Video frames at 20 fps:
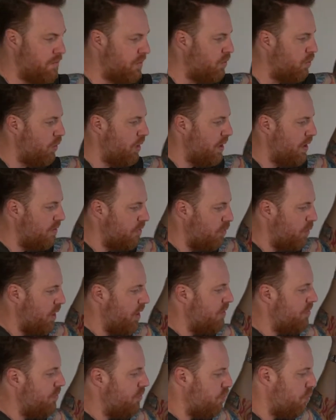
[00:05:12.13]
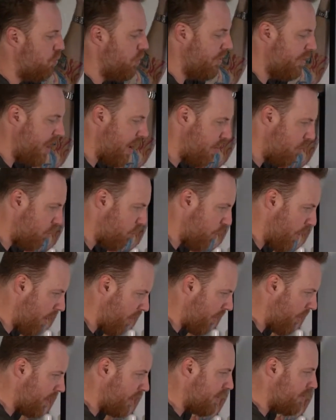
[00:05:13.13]
when they were
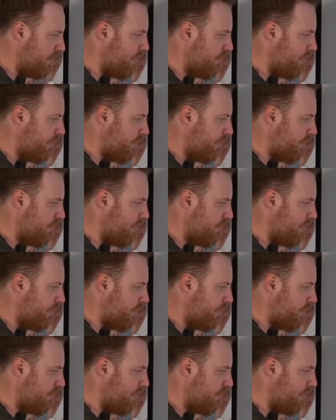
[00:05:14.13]
wearing it.